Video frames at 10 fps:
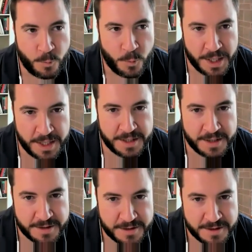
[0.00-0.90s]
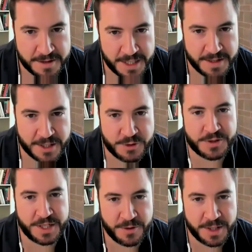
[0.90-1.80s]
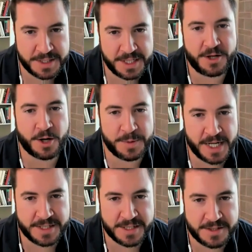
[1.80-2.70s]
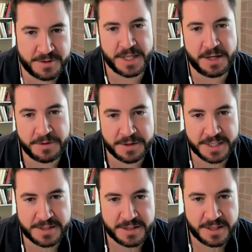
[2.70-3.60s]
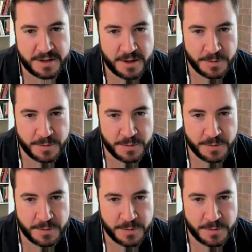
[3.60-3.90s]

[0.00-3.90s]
when the electricity grid decarbonizes to a level that's